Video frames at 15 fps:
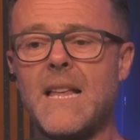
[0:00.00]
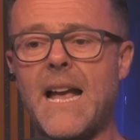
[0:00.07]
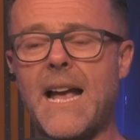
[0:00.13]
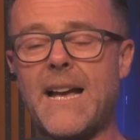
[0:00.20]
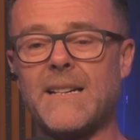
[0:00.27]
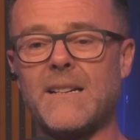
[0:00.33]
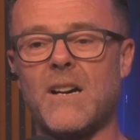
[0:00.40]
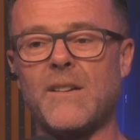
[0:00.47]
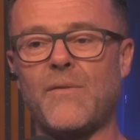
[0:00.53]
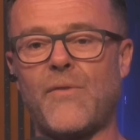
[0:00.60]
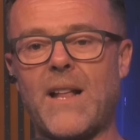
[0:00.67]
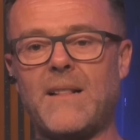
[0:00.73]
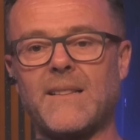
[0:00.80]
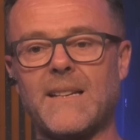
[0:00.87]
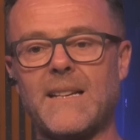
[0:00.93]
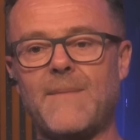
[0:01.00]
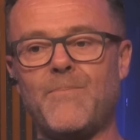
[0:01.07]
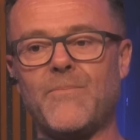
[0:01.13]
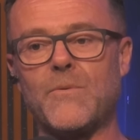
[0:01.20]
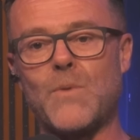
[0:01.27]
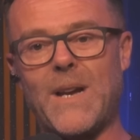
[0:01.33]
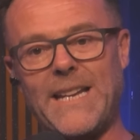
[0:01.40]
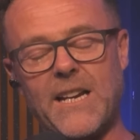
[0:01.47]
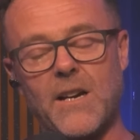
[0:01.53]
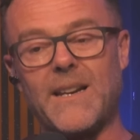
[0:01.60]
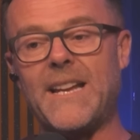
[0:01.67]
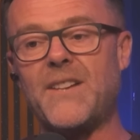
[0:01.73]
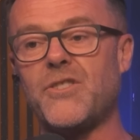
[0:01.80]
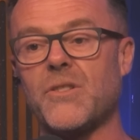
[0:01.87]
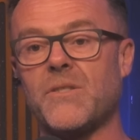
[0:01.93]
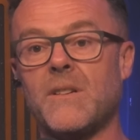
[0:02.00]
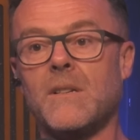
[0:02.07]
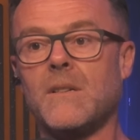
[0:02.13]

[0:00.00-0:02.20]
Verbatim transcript: And I felt when he got injured,